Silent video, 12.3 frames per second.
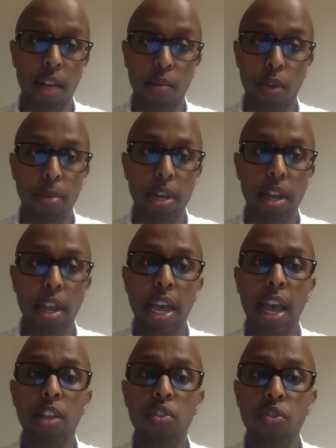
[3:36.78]
women
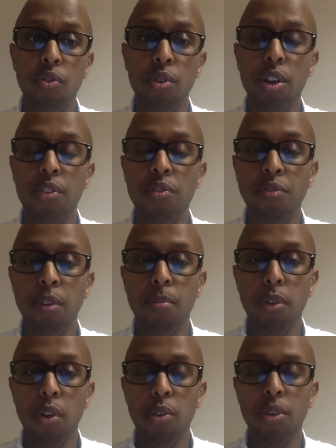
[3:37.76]
and students
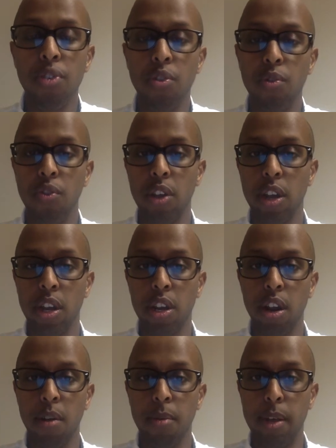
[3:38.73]
from lower
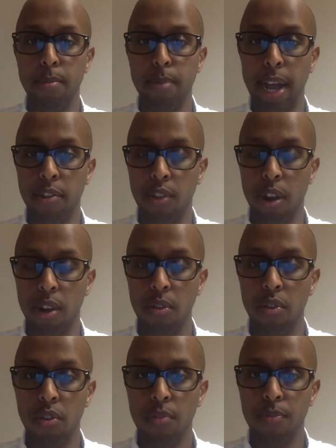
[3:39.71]
socioeconomic
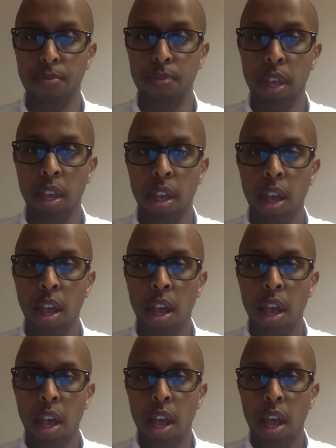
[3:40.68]
backgrounds.
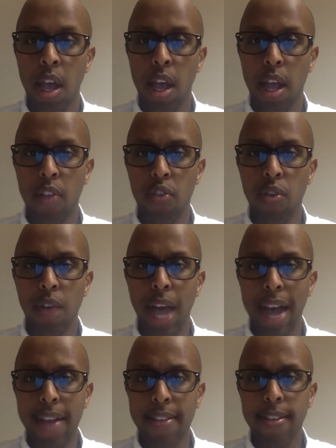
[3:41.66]
And so
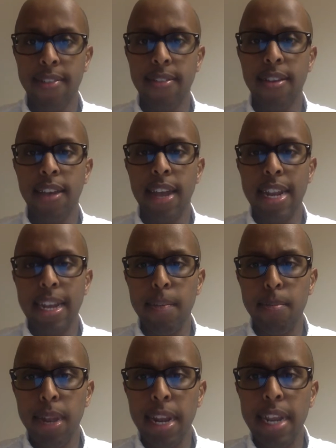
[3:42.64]
accessing and
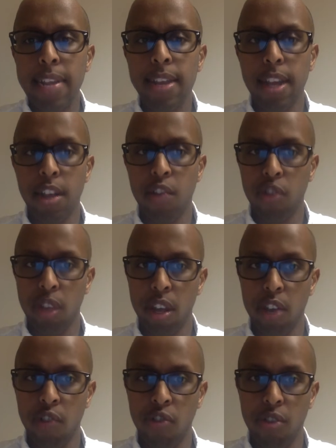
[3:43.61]
completing
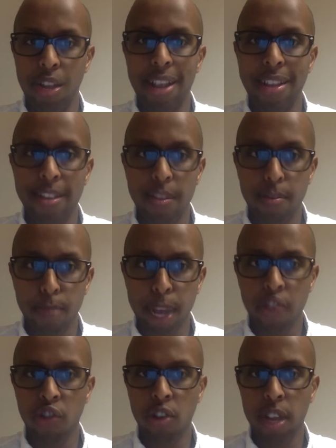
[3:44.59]
education,
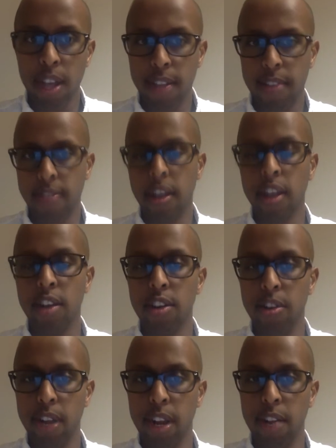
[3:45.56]
especially at the
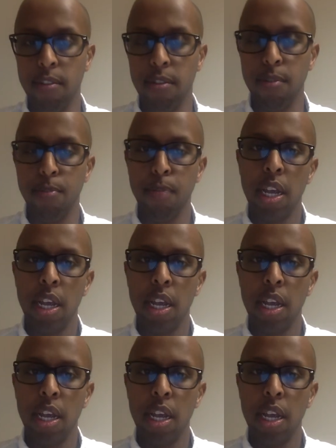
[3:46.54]
secondary level,